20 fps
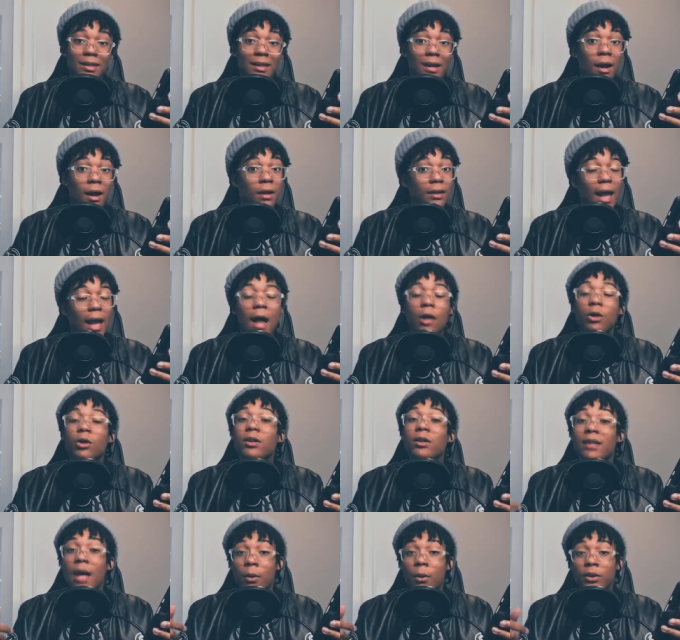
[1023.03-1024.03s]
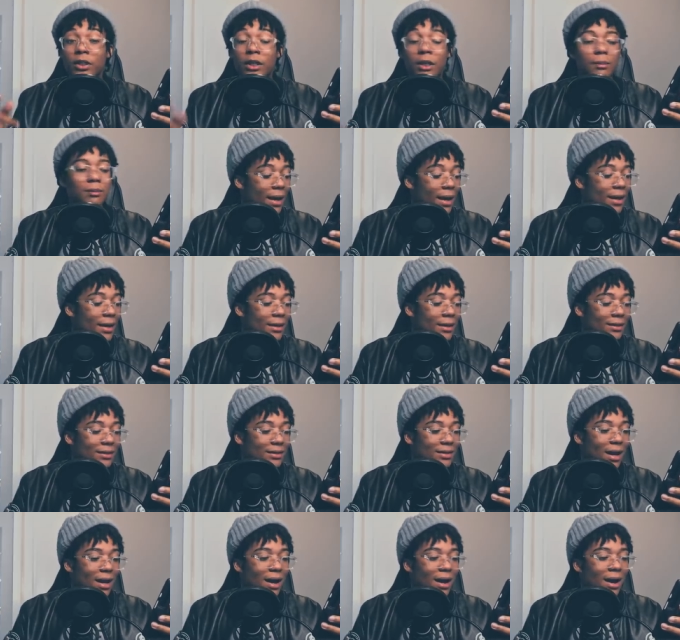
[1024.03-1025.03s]
Khalid. I'll look that one up.
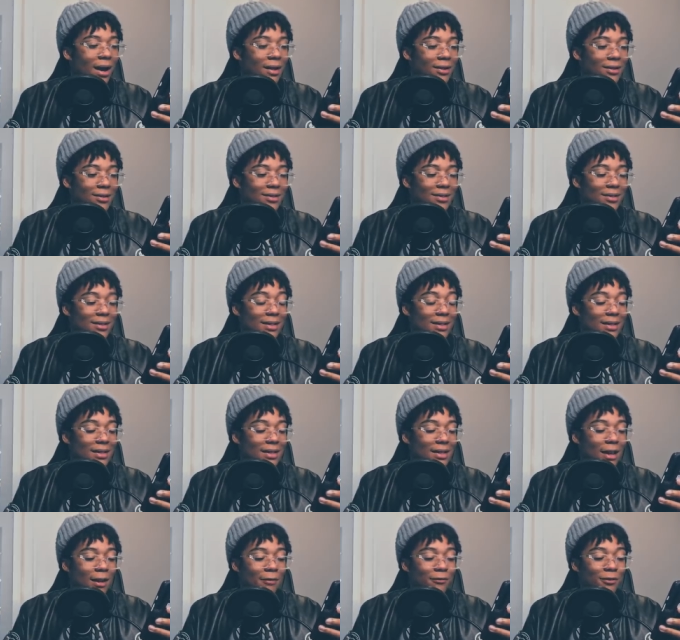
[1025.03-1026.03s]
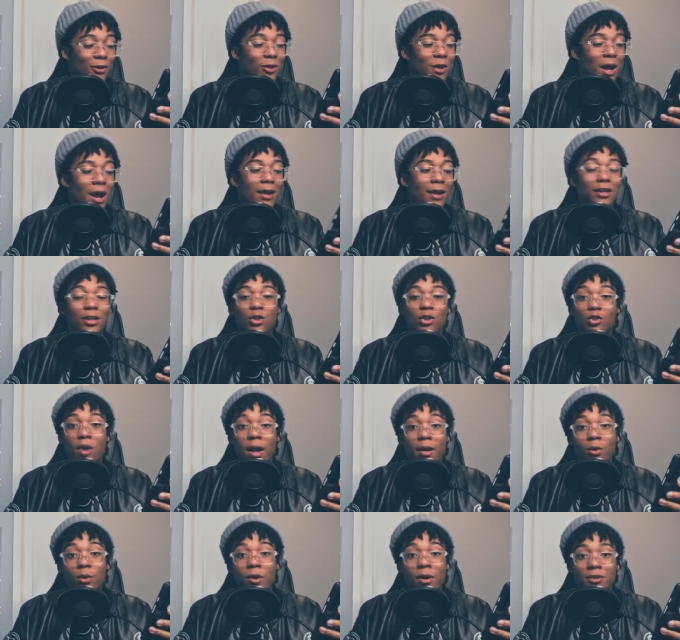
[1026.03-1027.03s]
And honestly, if you're not going to
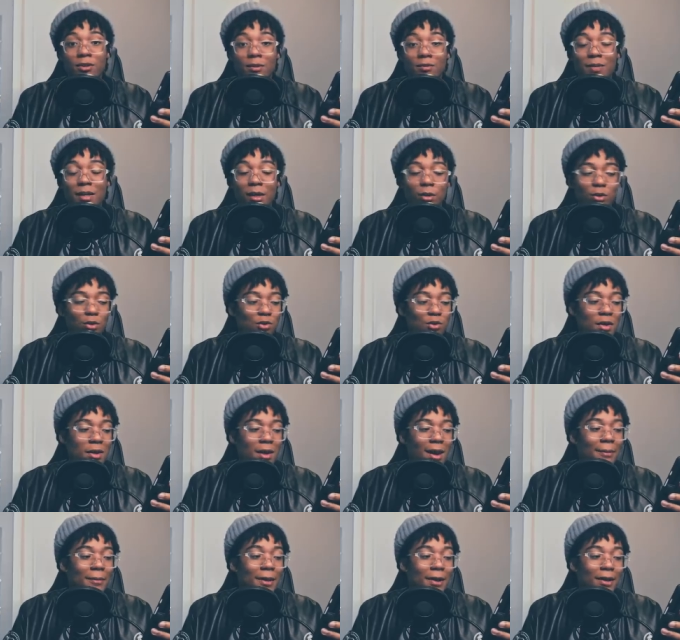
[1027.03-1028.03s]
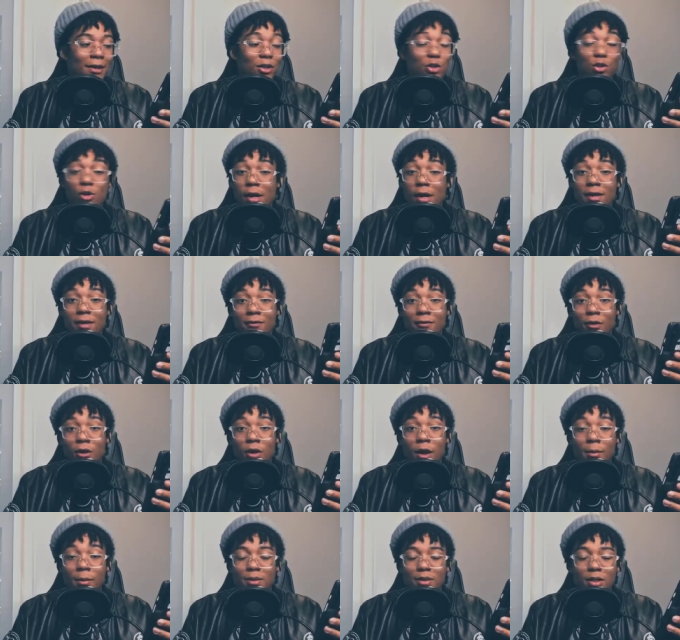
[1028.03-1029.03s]
try to wear something interesting, I'm not going to try to give you
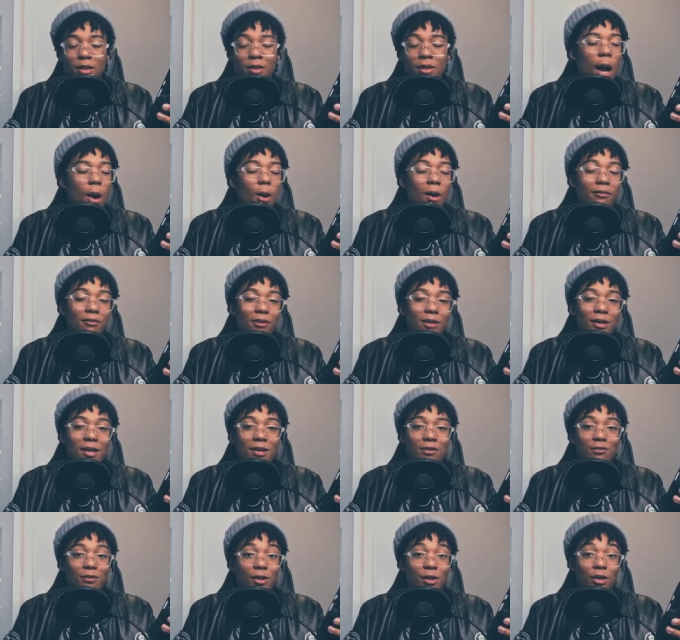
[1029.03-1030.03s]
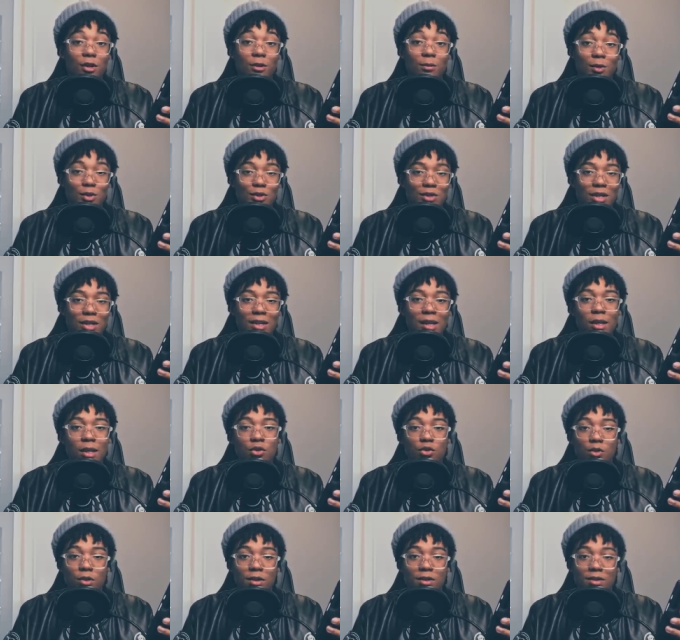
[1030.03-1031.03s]
commentary. However, he has very good music and I
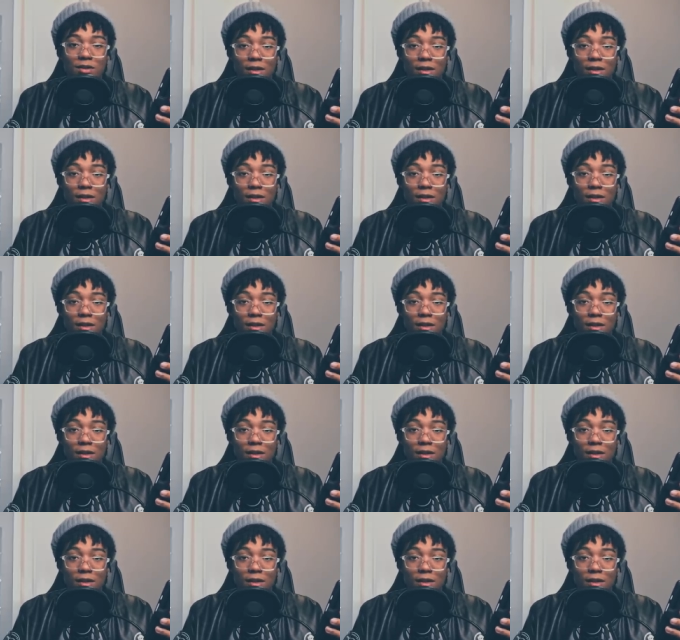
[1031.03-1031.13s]
enjoy his